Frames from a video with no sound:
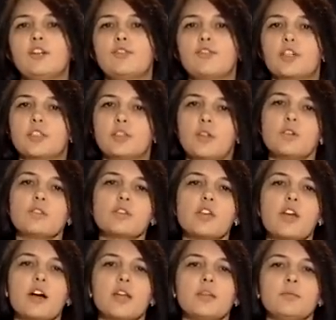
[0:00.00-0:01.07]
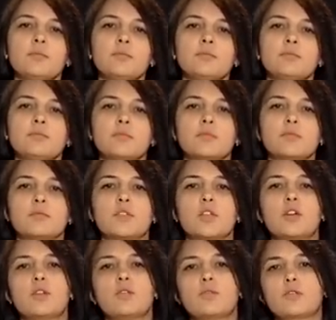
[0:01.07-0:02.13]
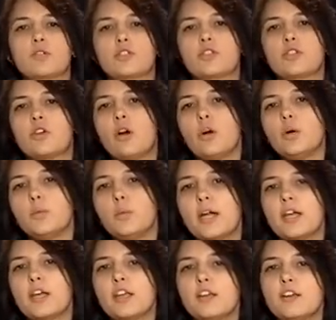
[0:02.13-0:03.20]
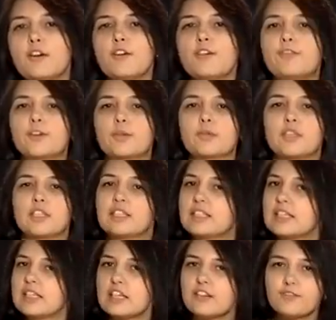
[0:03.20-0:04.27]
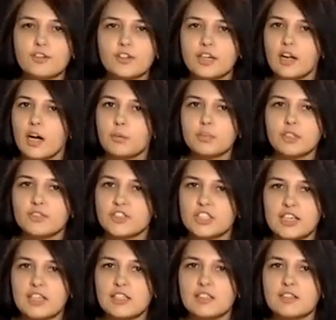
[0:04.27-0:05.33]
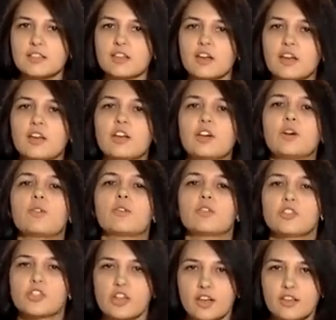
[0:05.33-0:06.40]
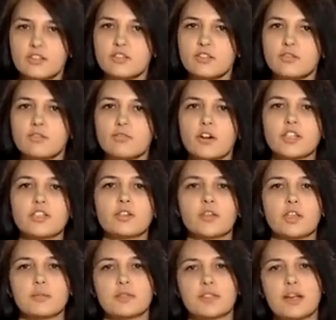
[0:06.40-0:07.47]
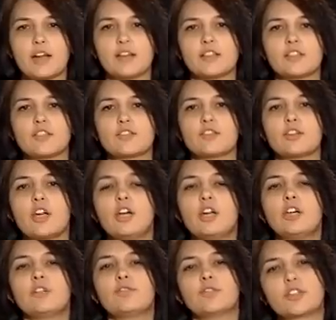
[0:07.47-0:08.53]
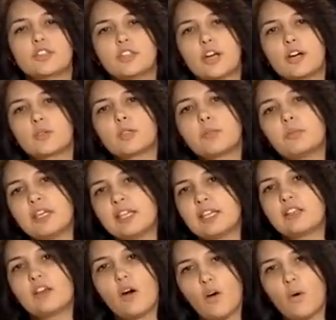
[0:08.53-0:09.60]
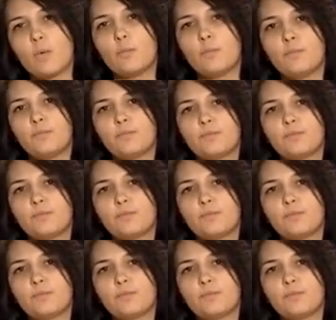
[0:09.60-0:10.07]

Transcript: for a long time, or to go away from the city for a couple of days, or just to try to keep silence for an hour being at home.